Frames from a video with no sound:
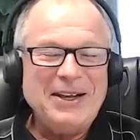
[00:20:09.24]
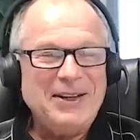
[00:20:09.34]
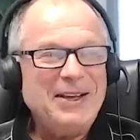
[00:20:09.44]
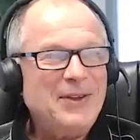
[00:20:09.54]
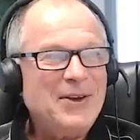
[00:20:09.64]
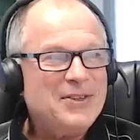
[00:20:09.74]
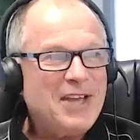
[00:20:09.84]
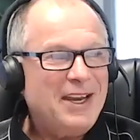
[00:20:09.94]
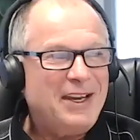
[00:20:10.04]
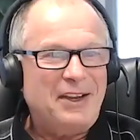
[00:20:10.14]
they'll
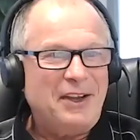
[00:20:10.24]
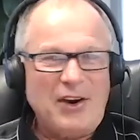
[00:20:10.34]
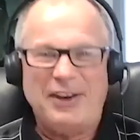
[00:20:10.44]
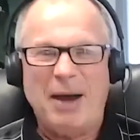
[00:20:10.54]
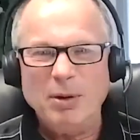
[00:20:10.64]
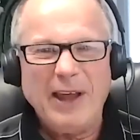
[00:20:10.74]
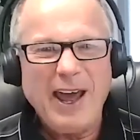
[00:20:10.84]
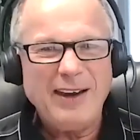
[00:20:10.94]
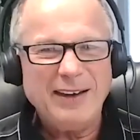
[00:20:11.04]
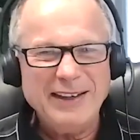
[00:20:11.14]
say, can I double that?